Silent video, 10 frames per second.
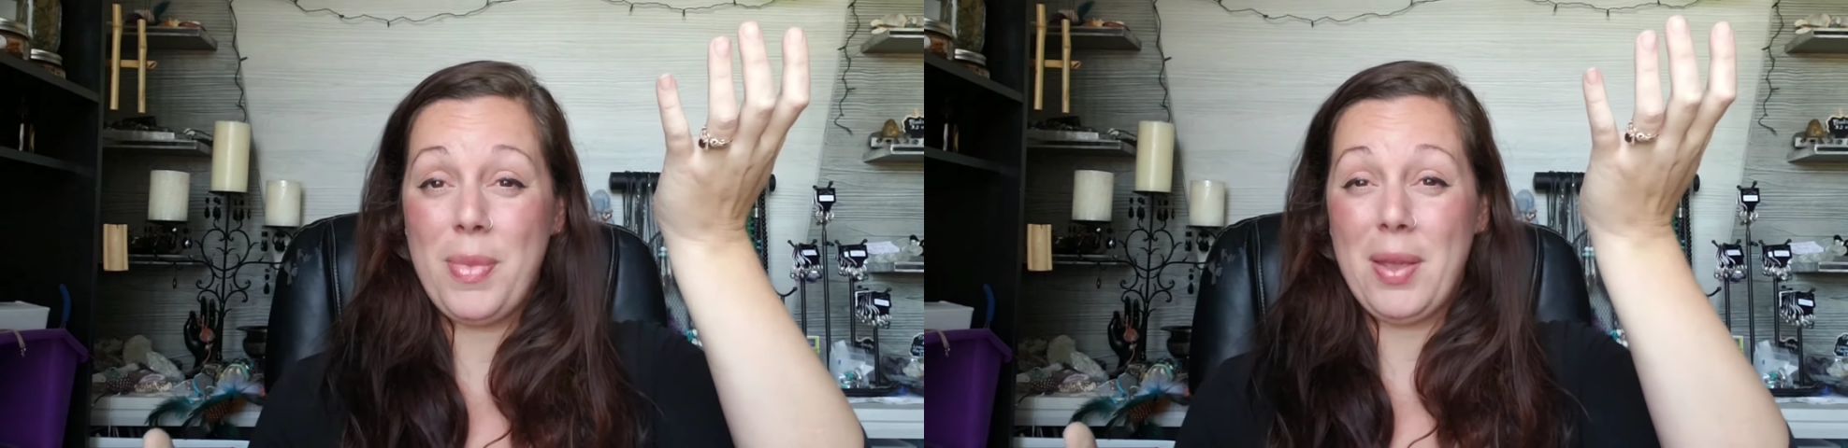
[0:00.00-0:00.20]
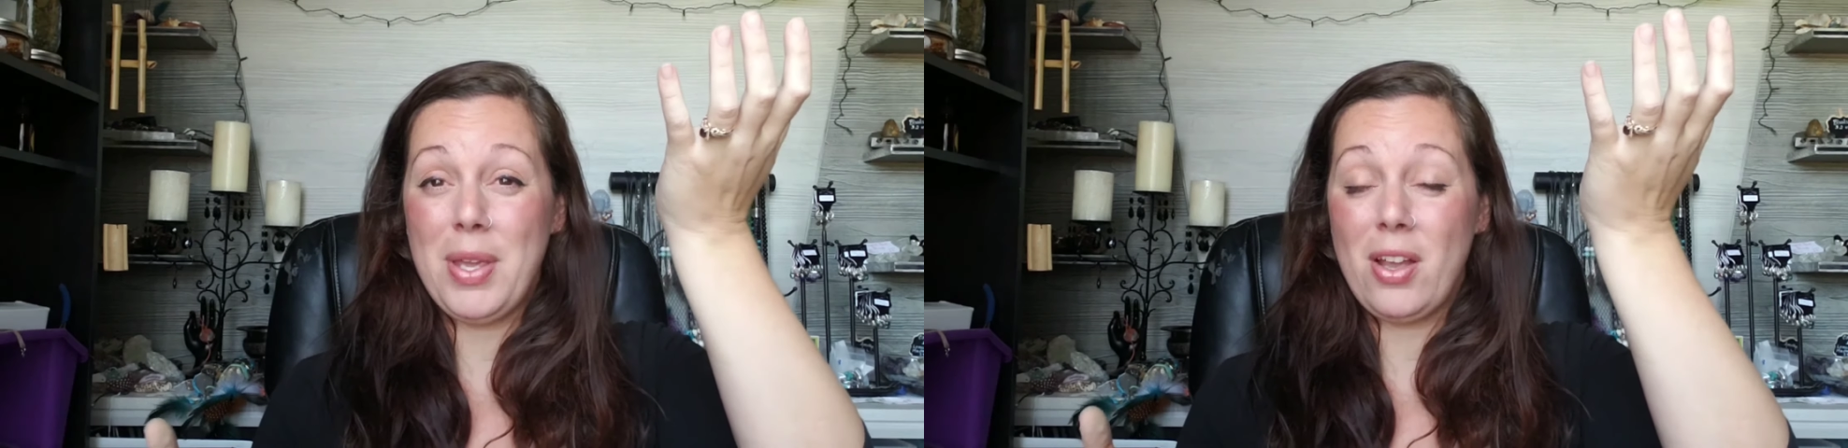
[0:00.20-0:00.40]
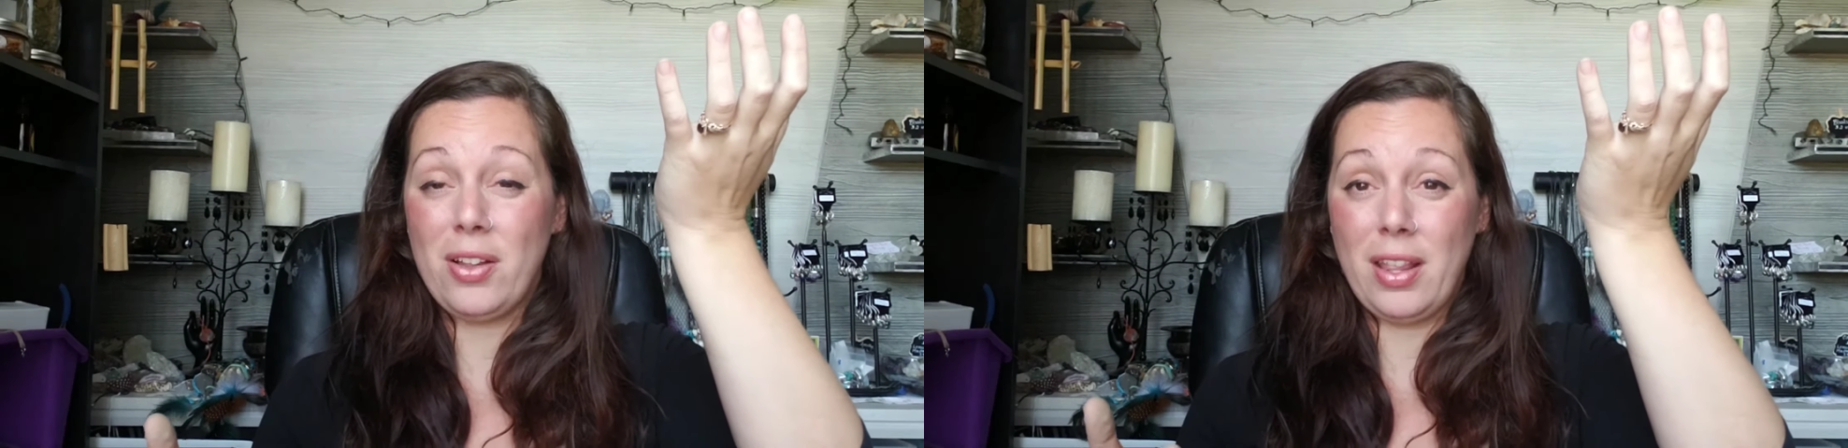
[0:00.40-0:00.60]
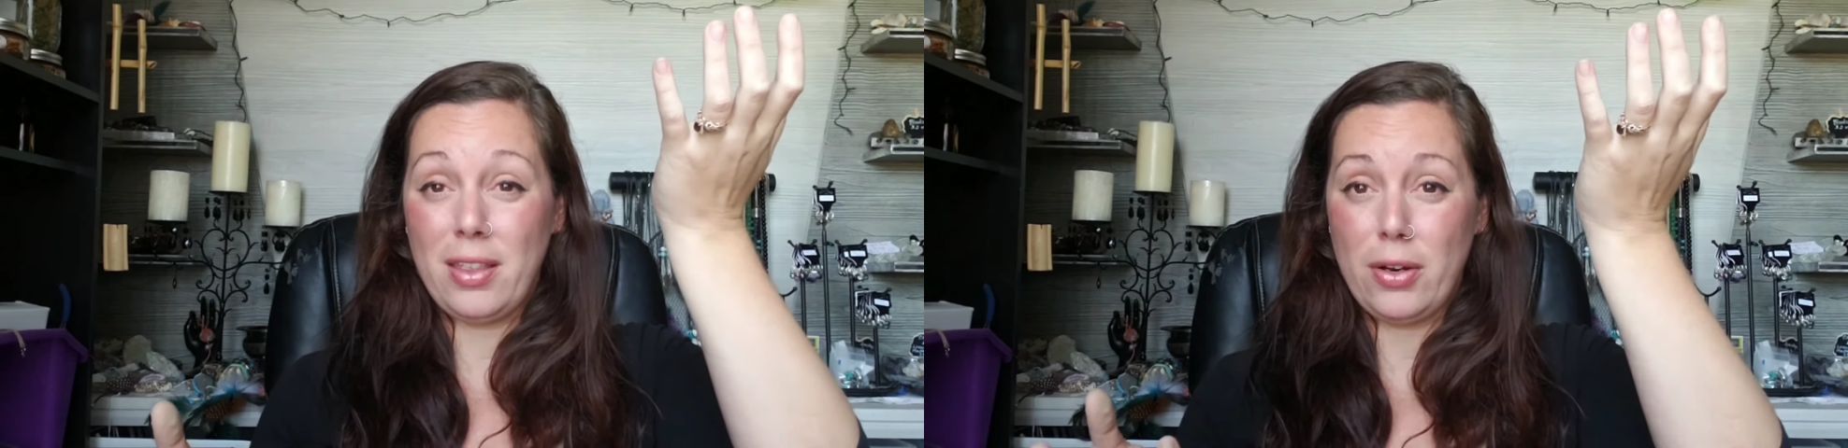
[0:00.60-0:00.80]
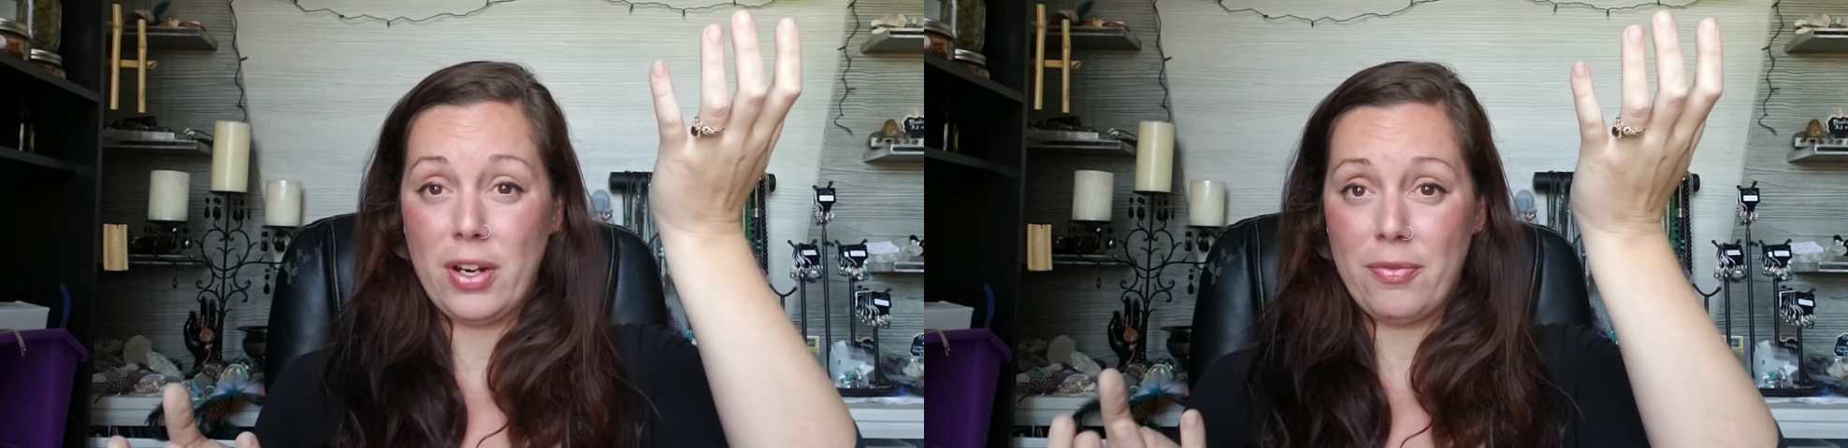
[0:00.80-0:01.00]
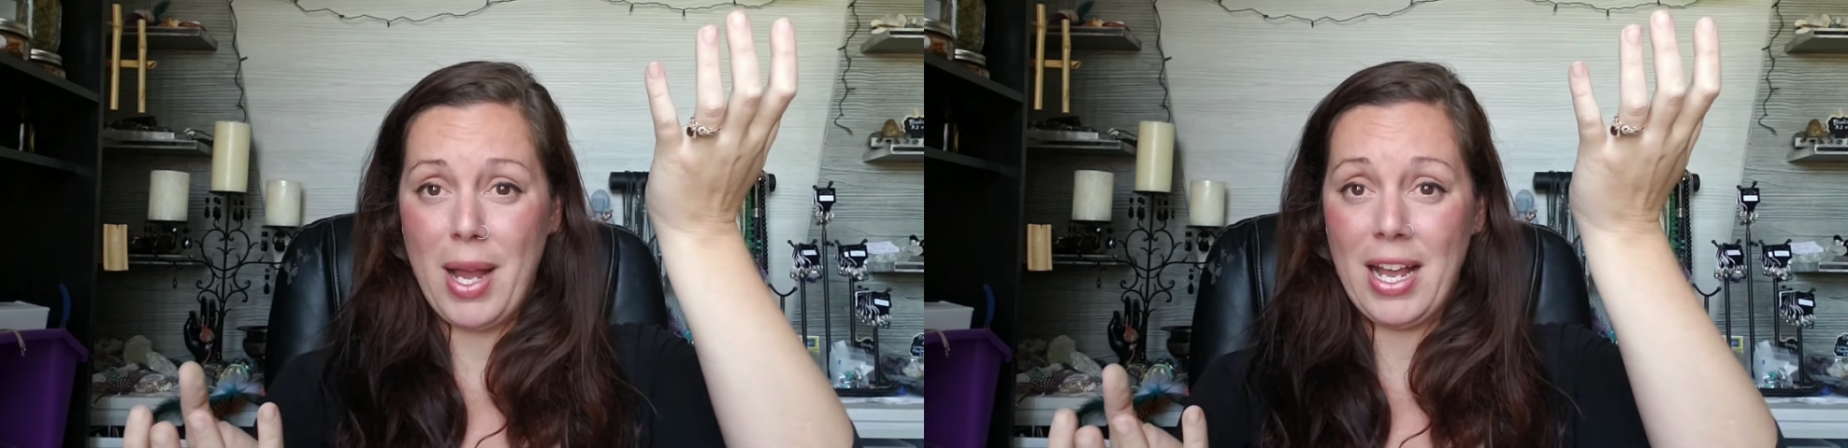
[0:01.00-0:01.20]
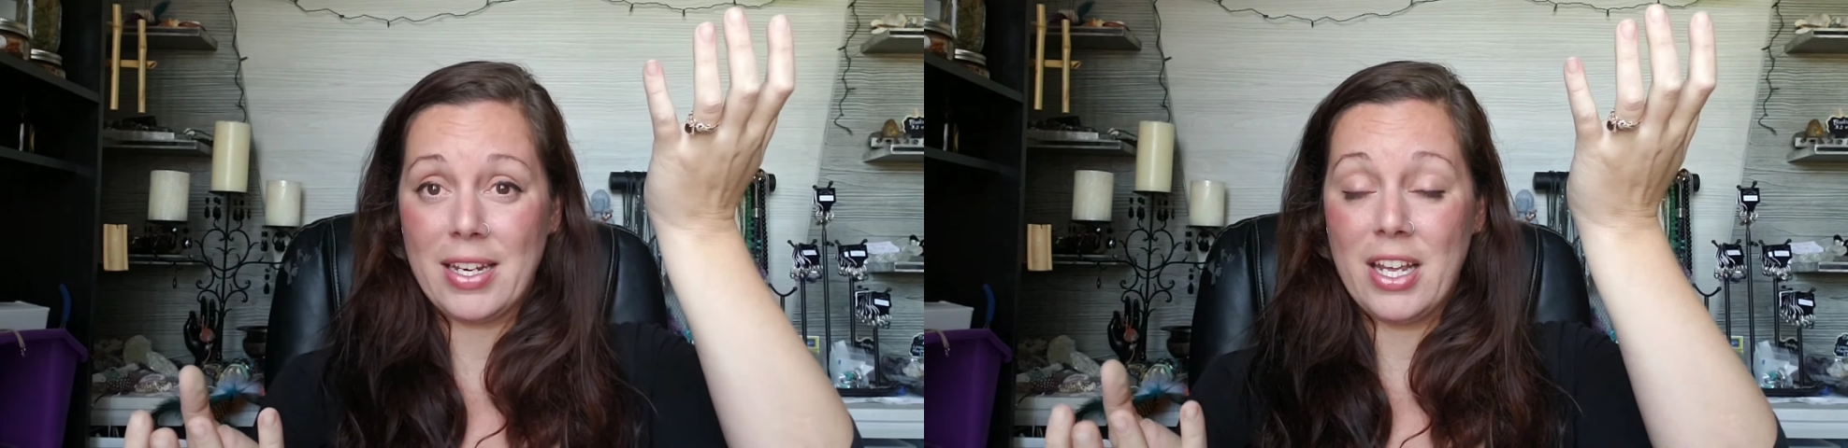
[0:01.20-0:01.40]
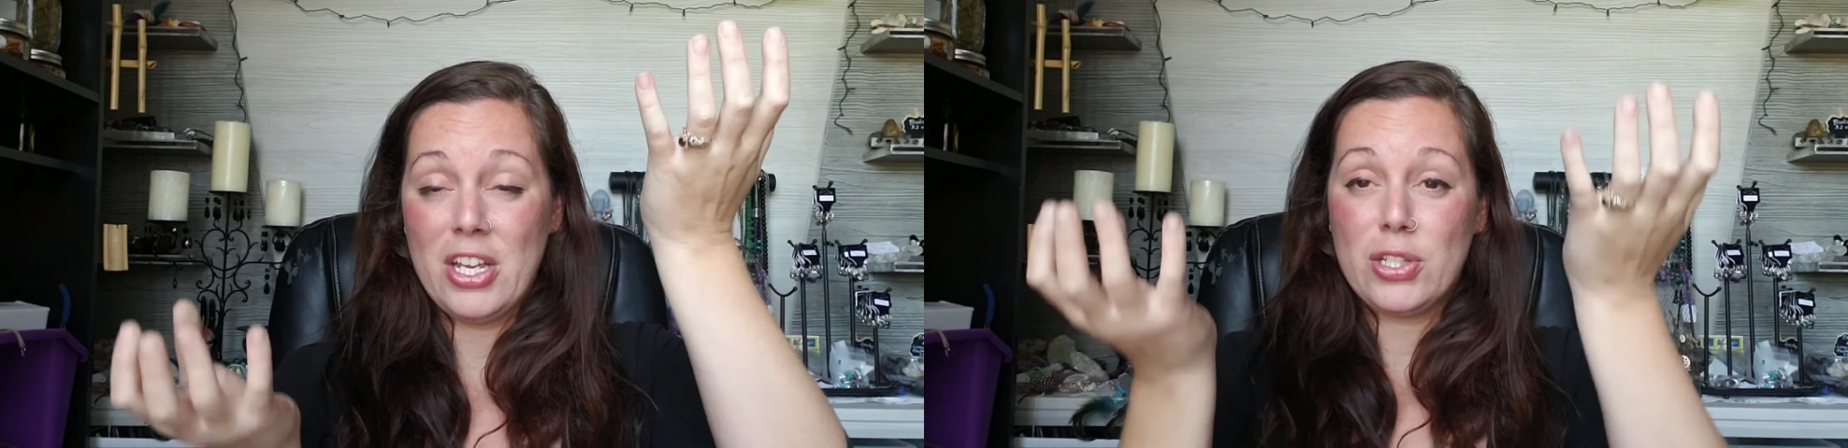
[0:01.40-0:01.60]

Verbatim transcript: maybe on the theory of mind.